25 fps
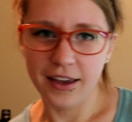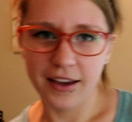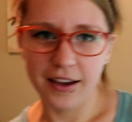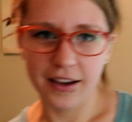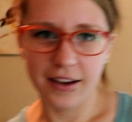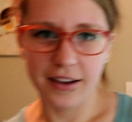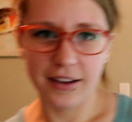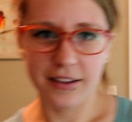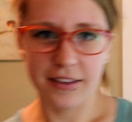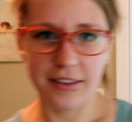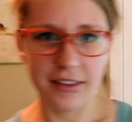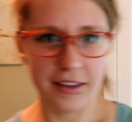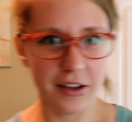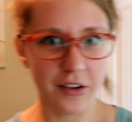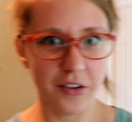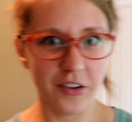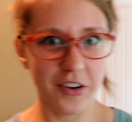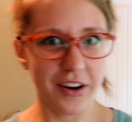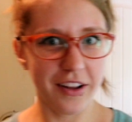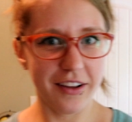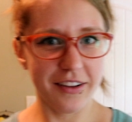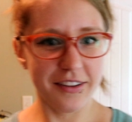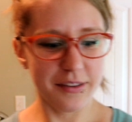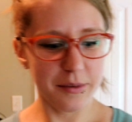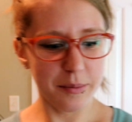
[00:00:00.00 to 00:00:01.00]
and the
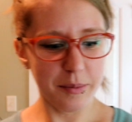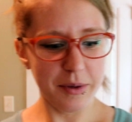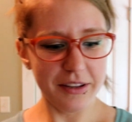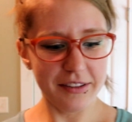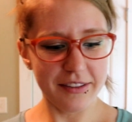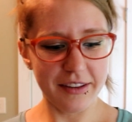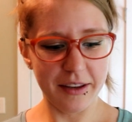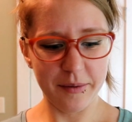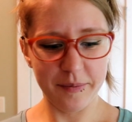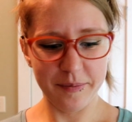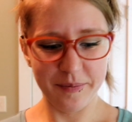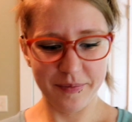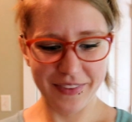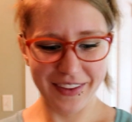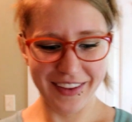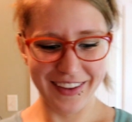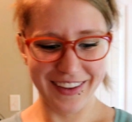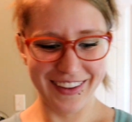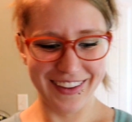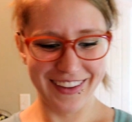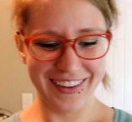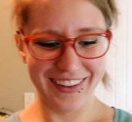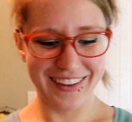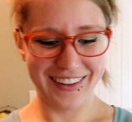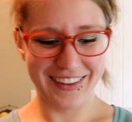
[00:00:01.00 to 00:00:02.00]
internet is amazing.
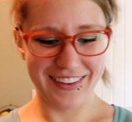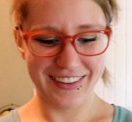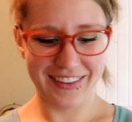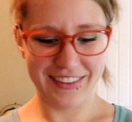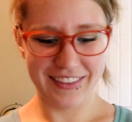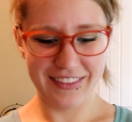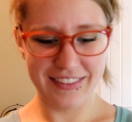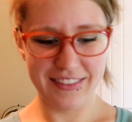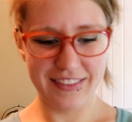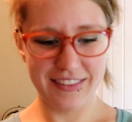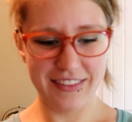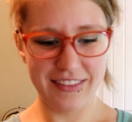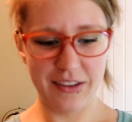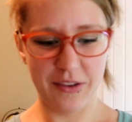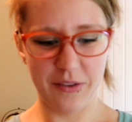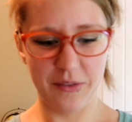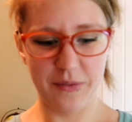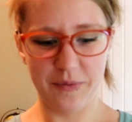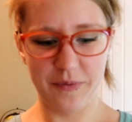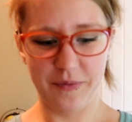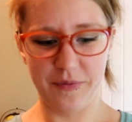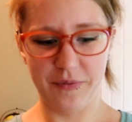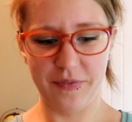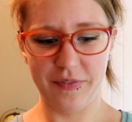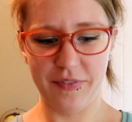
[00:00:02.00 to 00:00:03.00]
So I'm